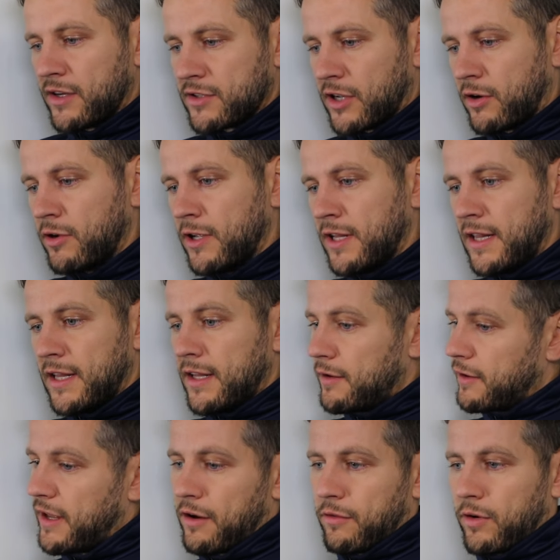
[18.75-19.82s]
So
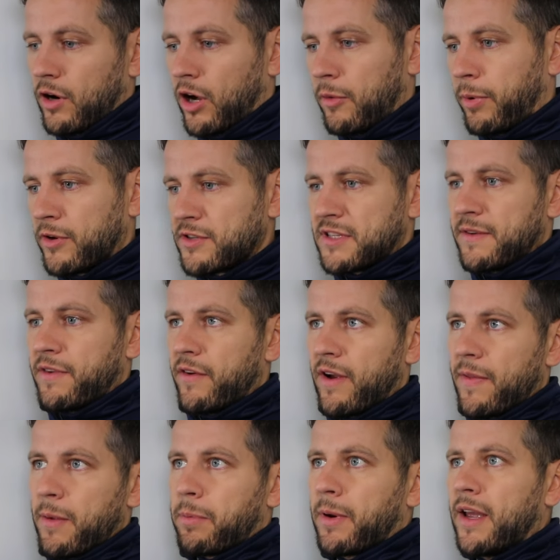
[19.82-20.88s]
yeah, a lot of positivity
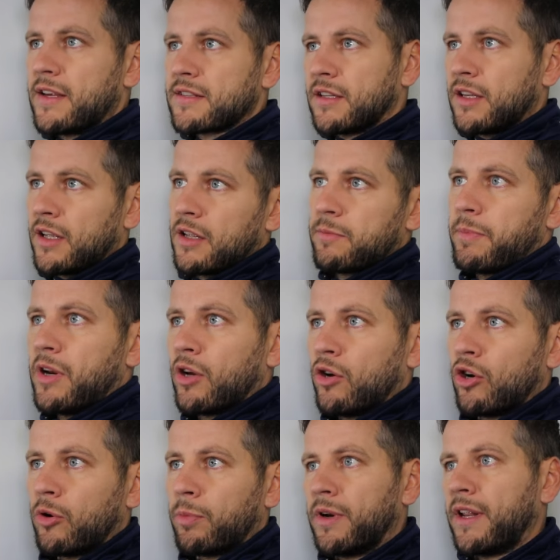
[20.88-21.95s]
around the place, and it's been a good
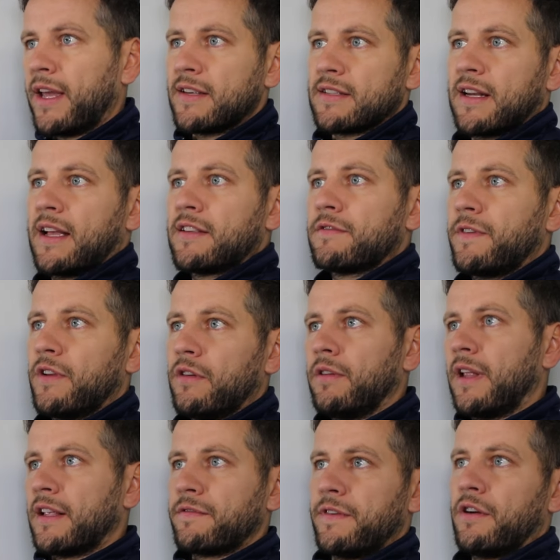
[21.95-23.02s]
couple of days. The
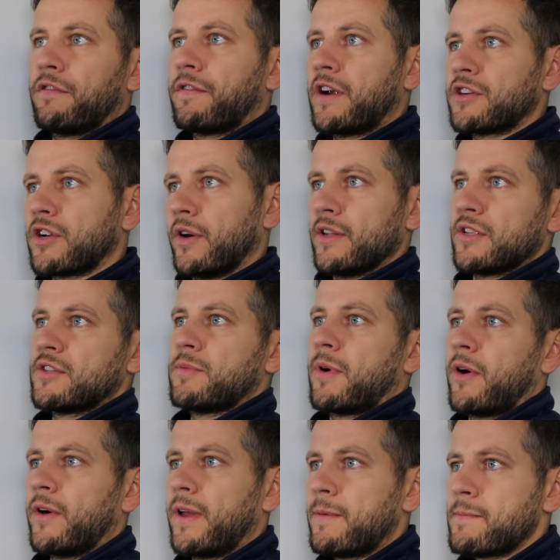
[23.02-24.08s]
lads feel fresh going into
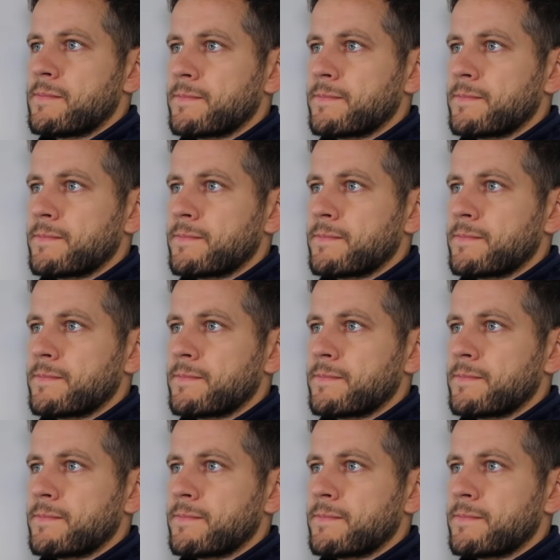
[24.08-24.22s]
tomorrow, yeah.